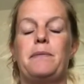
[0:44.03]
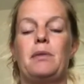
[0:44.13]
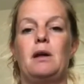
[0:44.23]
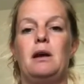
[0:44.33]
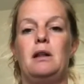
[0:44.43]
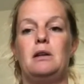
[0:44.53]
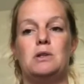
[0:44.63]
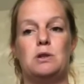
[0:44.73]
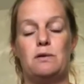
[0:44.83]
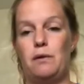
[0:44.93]
And
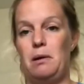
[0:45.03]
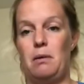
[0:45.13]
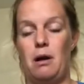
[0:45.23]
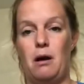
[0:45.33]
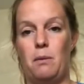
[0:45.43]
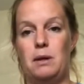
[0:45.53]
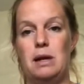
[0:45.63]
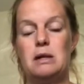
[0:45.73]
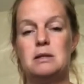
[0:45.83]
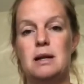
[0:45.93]
then just follow along with the
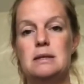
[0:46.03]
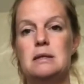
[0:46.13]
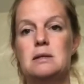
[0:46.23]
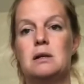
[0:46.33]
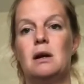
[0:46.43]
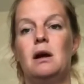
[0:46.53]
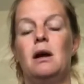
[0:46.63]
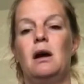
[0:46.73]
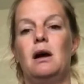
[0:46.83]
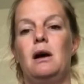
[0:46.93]
exercises.
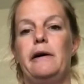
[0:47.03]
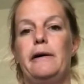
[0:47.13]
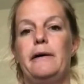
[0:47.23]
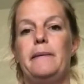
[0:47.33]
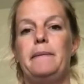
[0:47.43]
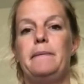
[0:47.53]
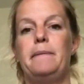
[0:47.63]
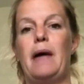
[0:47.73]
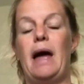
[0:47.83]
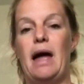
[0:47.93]

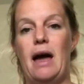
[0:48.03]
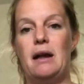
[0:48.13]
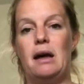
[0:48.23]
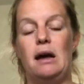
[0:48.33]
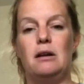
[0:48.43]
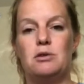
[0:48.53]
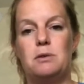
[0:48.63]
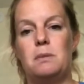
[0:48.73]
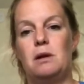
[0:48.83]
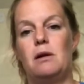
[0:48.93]
I had a
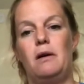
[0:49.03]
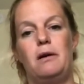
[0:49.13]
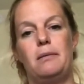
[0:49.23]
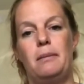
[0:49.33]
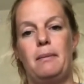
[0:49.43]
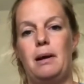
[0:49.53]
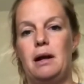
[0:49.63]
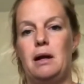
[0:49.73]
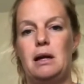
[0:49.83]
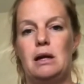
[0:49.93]
treatment on
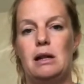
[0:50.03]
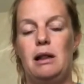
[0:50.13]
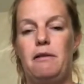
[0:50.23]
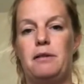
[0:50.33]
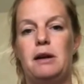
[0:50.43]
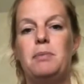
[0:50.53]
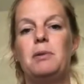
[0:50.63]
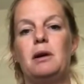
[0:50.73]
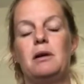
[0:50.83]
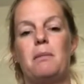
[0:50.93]
my left hip
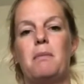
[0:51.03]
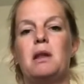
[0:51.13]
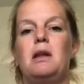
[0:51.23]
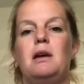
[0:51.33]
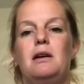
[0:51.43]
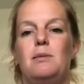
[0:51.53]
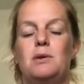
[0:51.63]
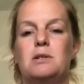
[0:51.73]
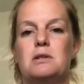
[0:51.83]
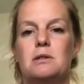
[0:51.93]
done on Monday,
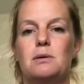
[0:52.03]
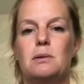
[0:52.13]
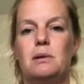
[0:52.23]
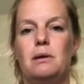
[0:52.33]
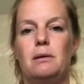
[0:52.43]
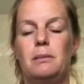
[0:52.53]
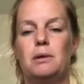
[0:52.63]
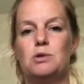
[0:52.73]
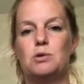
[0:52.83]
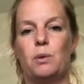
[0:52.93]
which is still a little
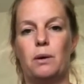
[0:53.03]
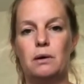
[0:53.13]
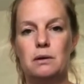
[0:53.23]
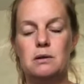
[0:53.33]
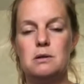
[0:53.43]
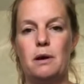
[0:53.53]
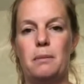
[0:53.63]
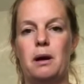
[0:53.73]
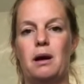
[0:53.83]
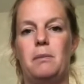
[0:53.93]
bit sore, so
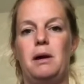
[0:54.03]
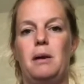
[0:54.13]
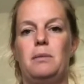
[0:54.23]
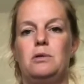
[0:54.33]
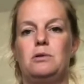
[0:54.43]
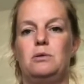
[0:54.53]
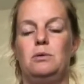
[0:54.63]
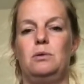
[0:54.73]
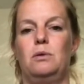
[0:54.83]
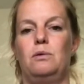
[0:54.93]
I'm not going to be able
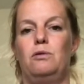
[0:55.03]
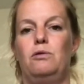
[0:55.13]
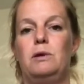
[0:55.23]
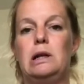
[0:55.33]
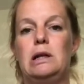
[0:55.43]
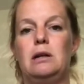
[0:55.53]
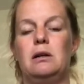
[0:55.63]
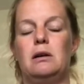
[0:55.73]
to really